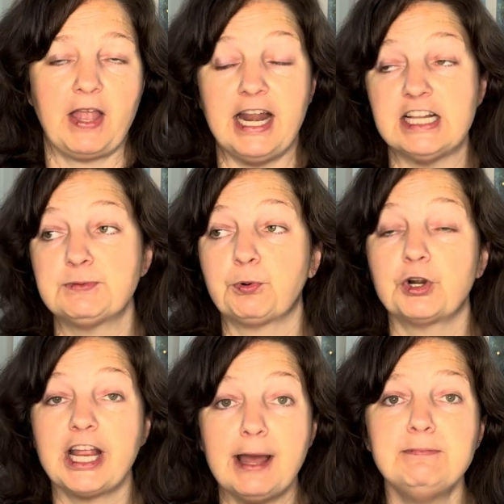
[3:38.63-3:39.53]
And it's
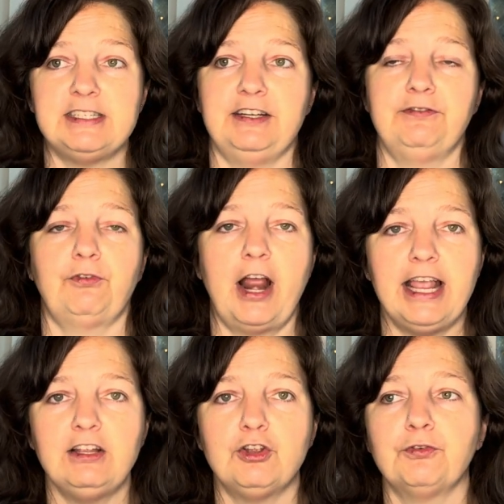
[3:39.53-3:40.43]
preemptive,
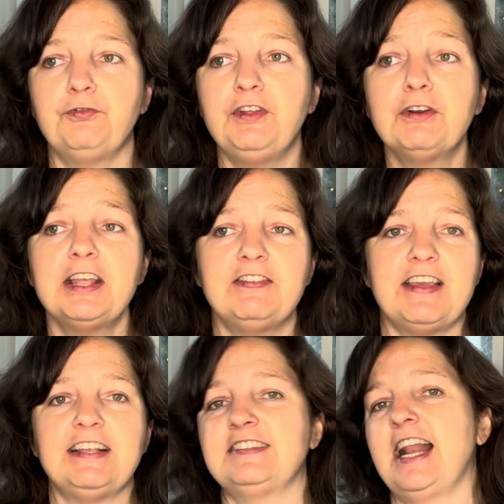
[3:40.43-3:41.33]
right? You're fearing
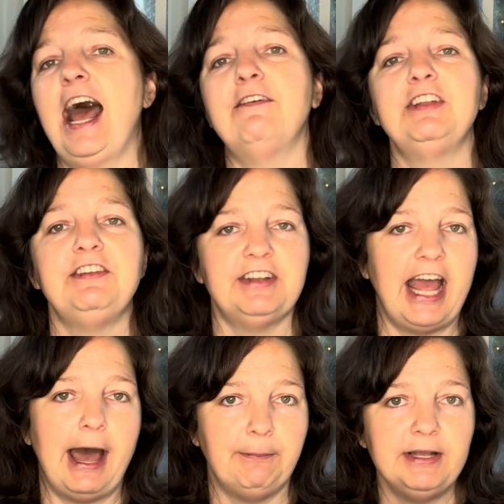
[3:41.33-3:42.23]
things that haven't even
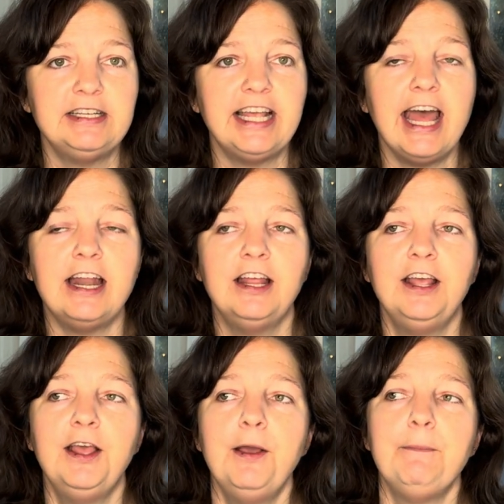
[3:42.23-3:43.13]
happened yet
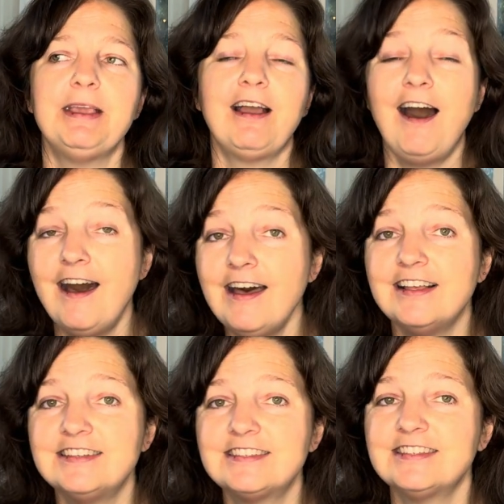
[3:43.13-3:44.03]

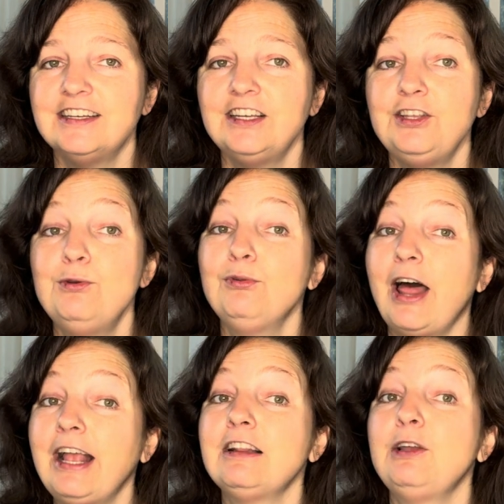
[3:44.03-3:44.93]
because you
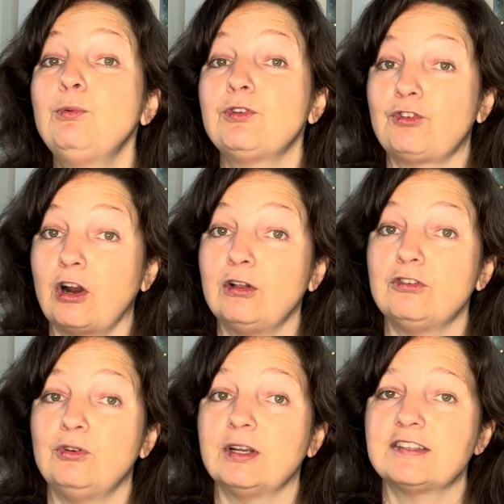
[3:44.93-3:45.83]
likely will struggle
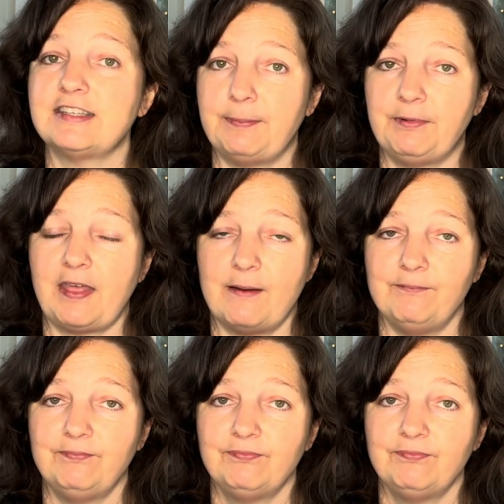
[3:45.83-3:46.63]
to accept them.